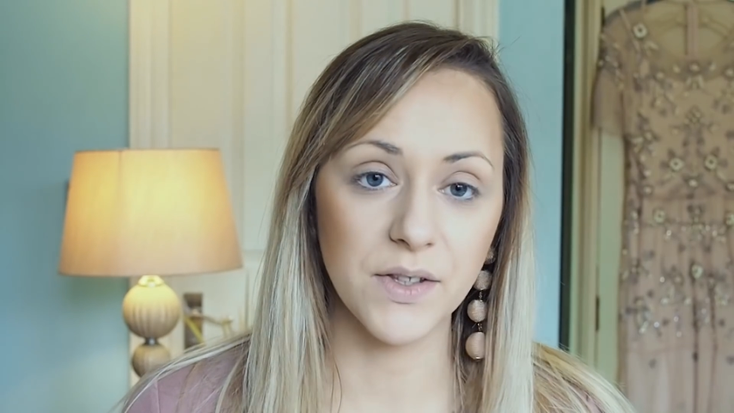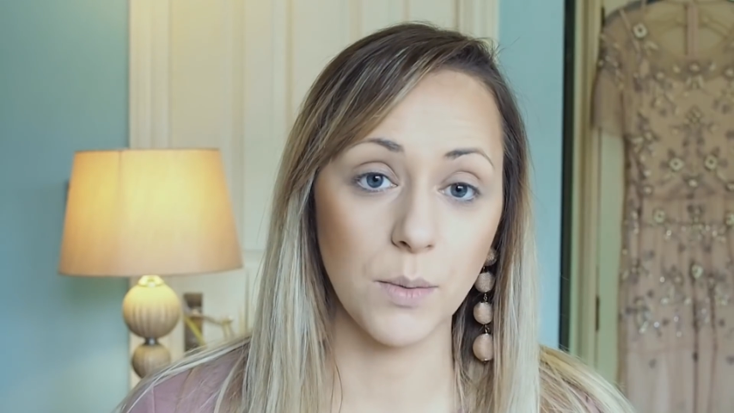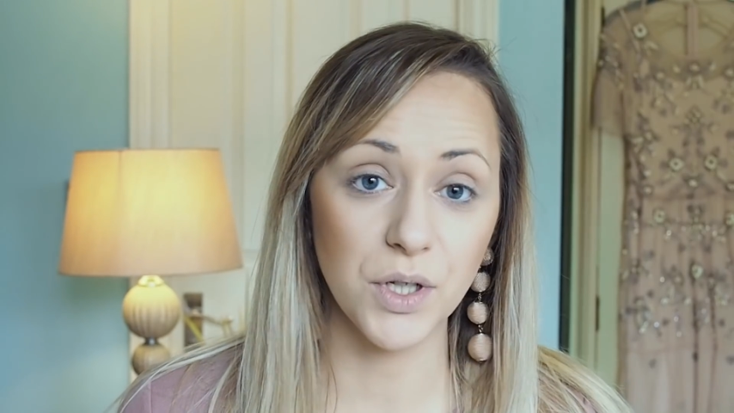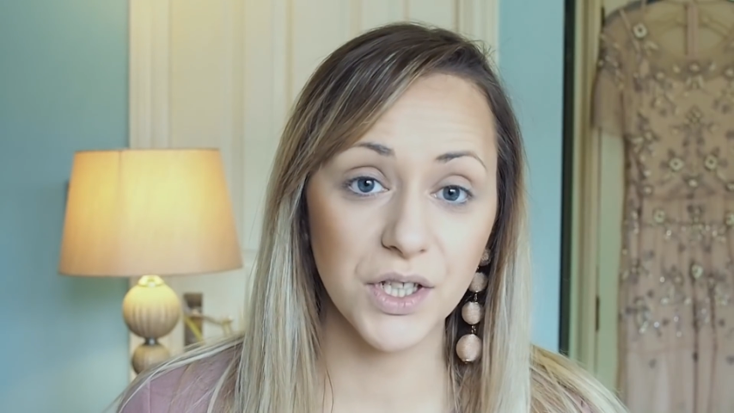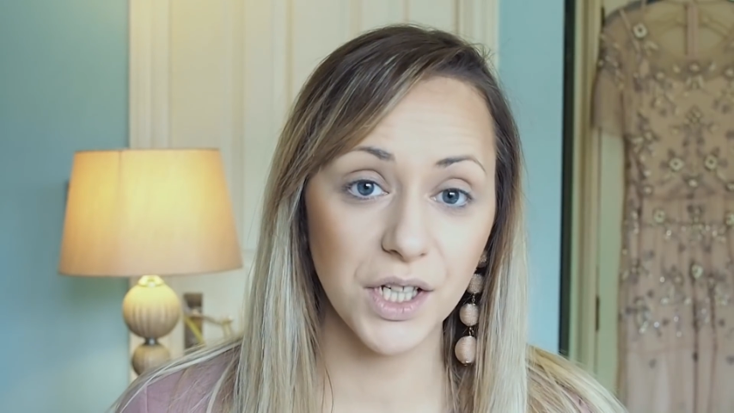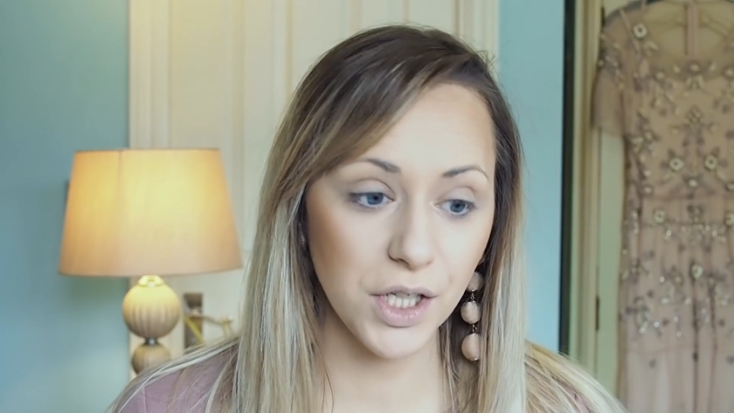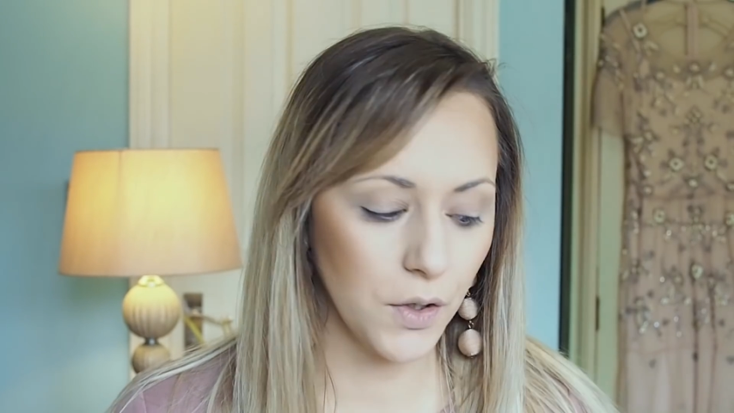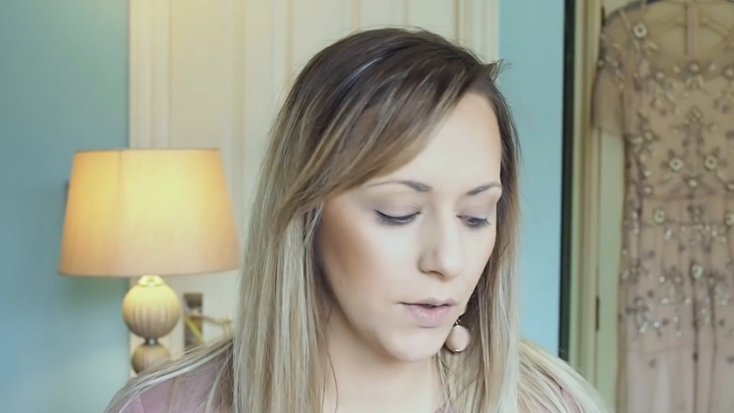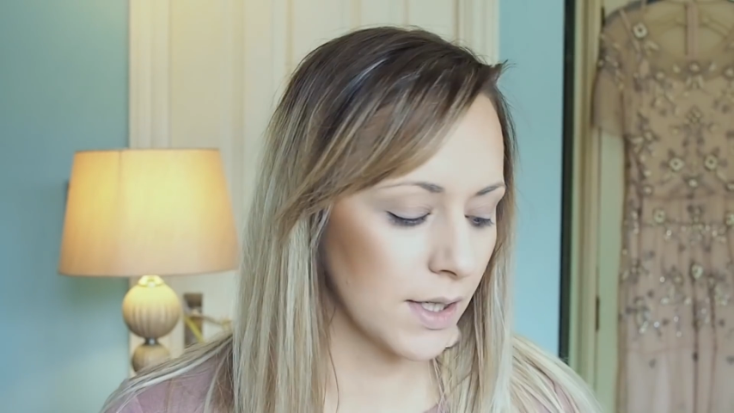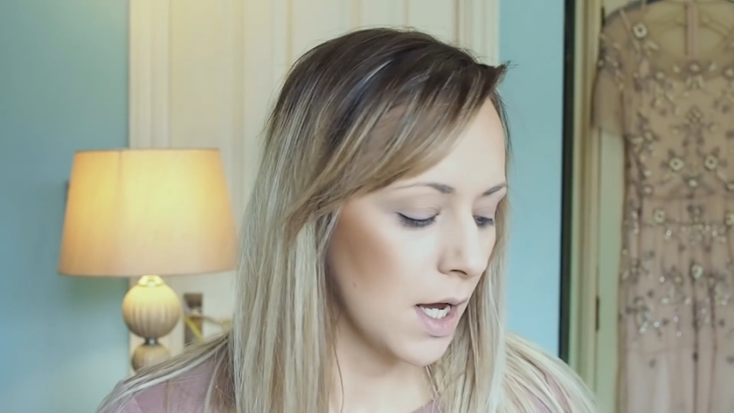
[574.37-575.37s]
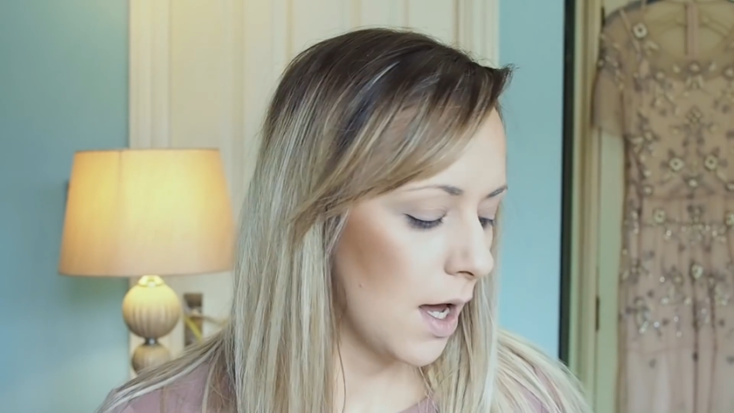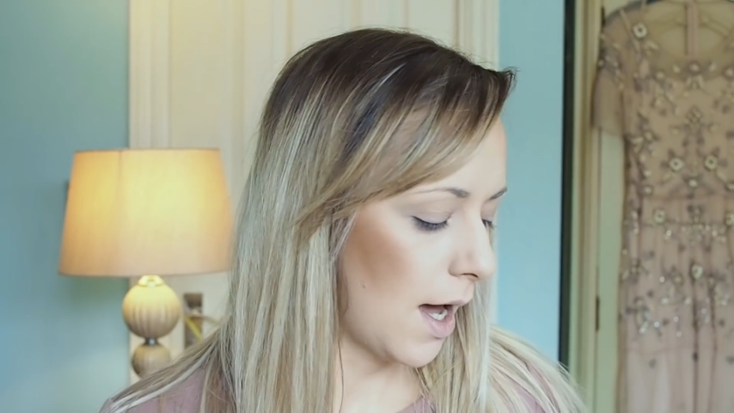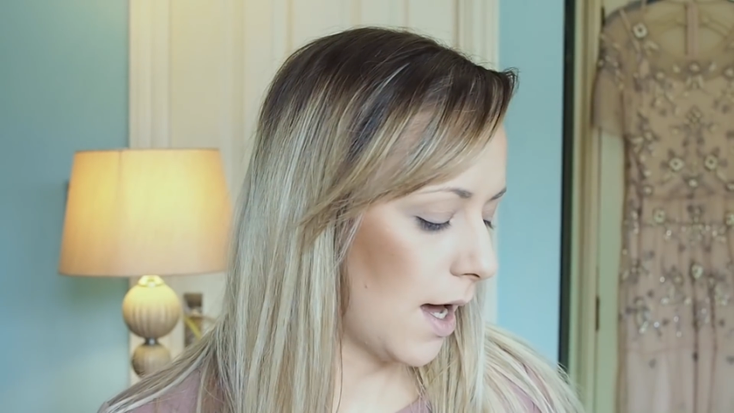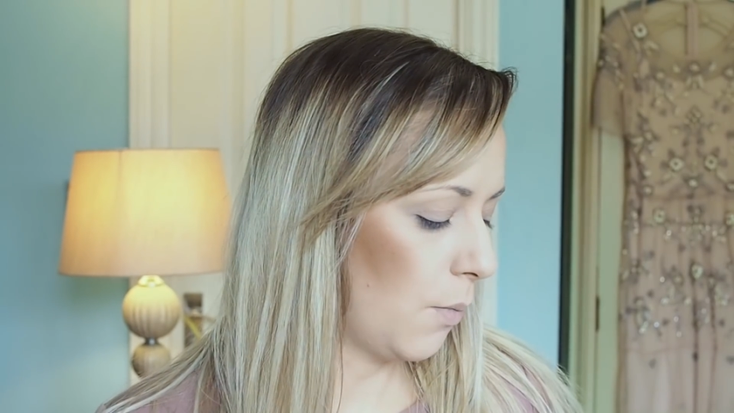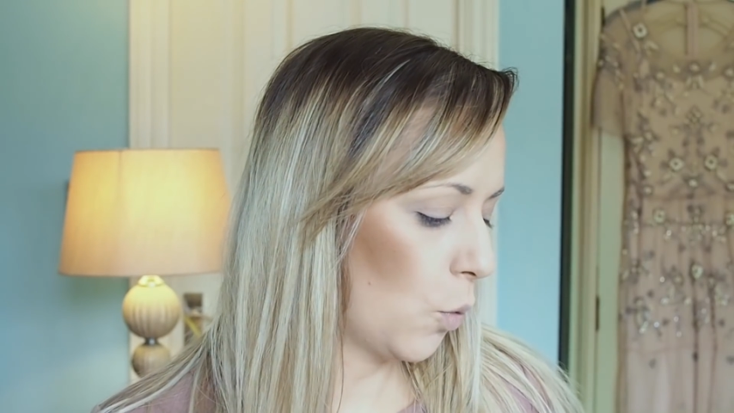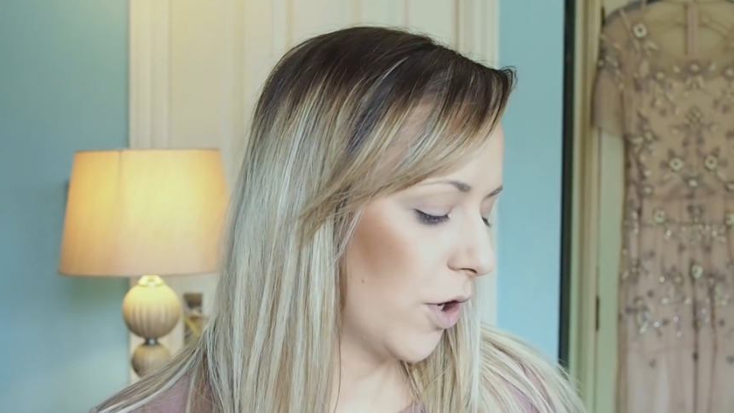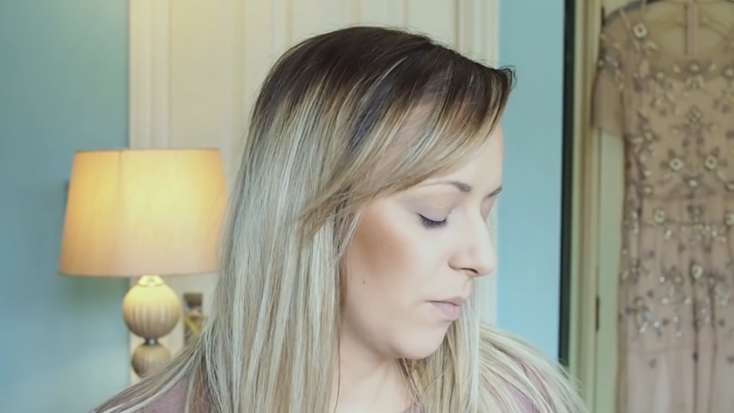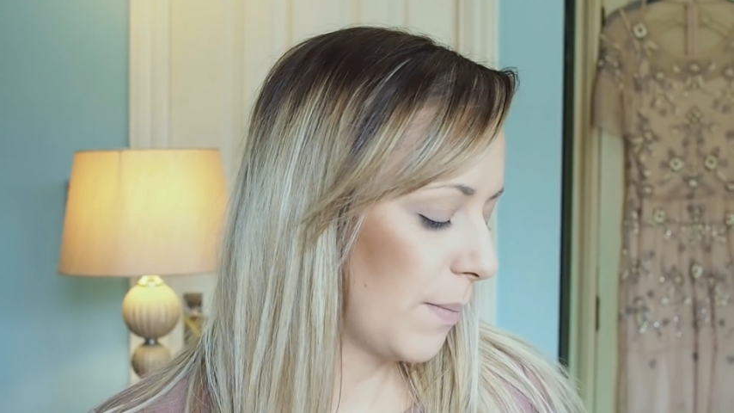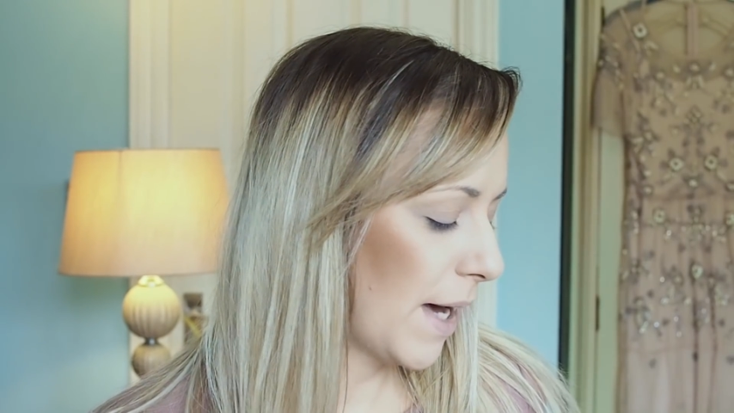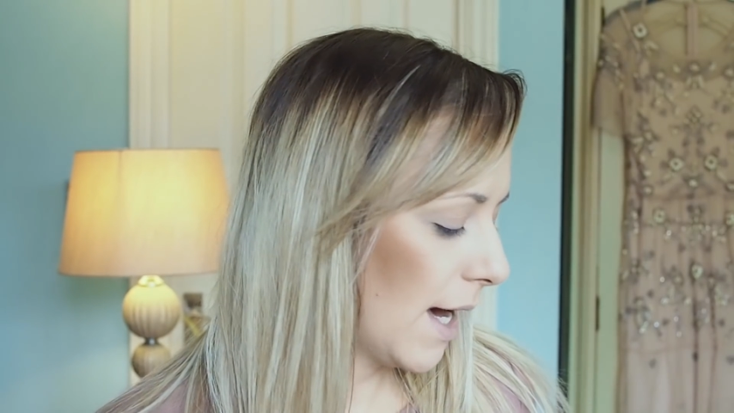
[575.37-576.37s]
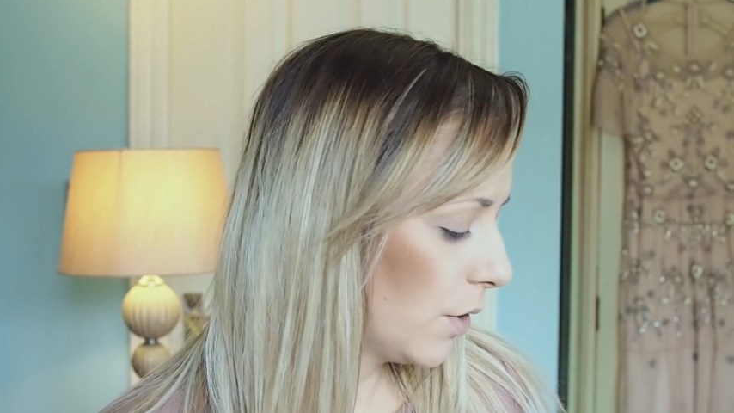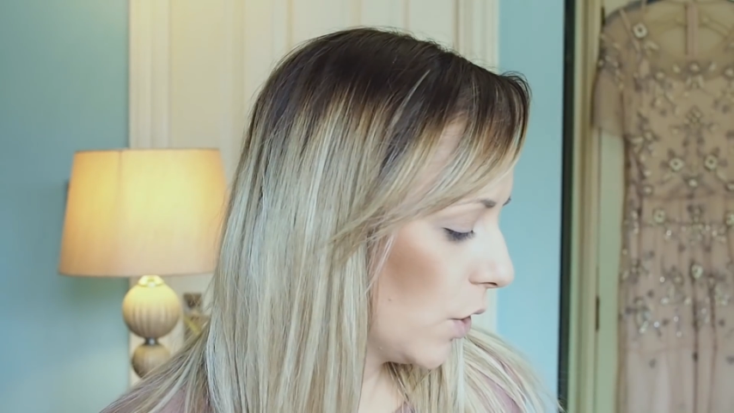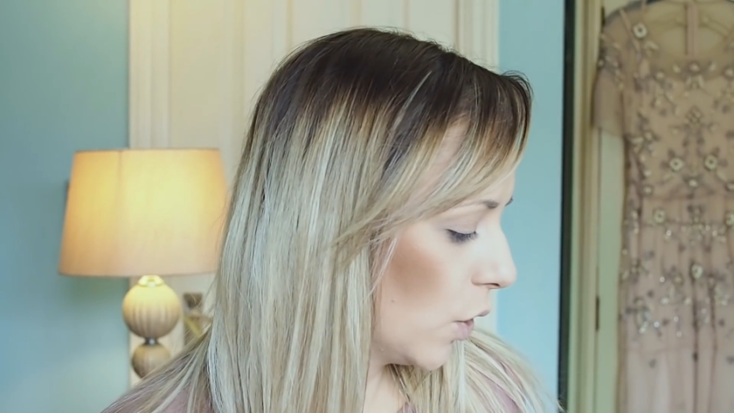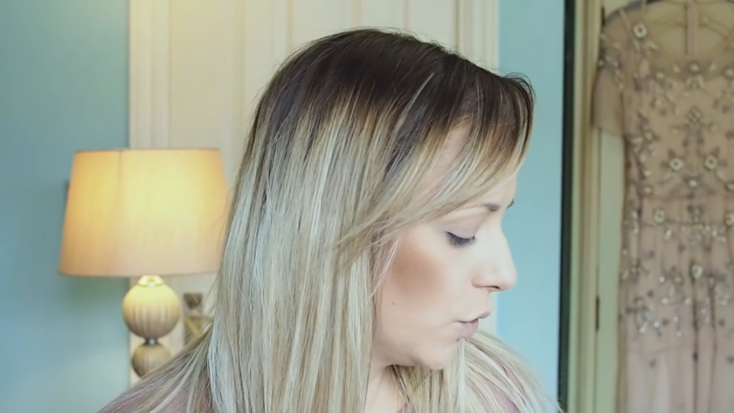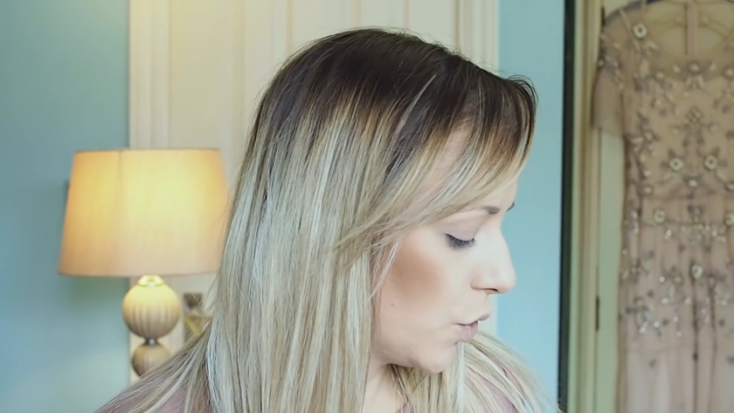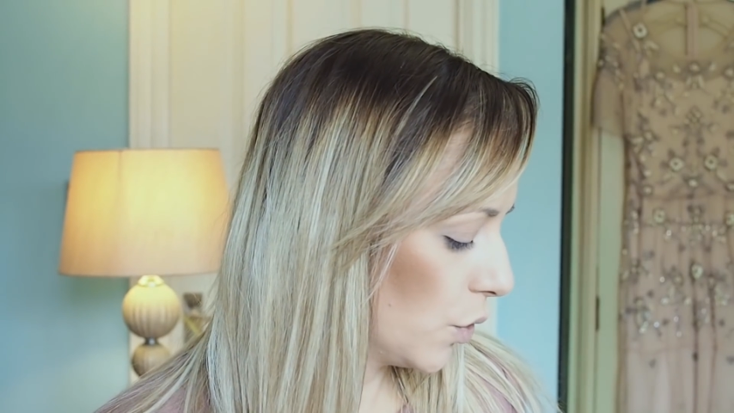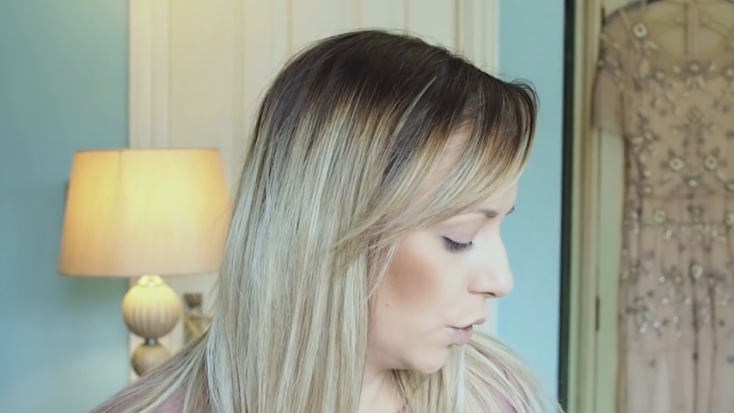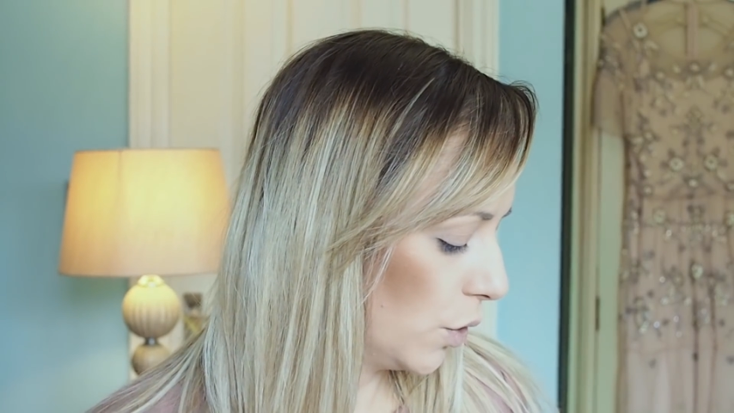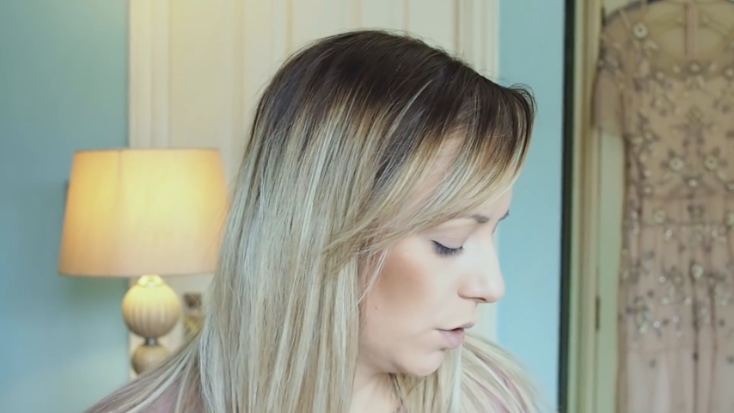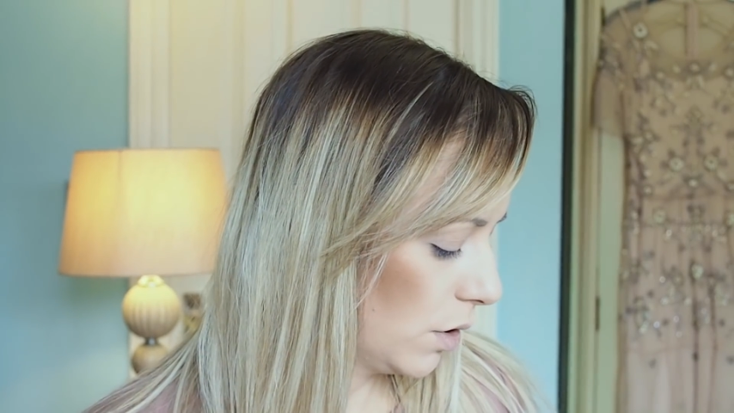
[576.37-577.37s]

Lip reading: So I'm just going to use one of my powder contour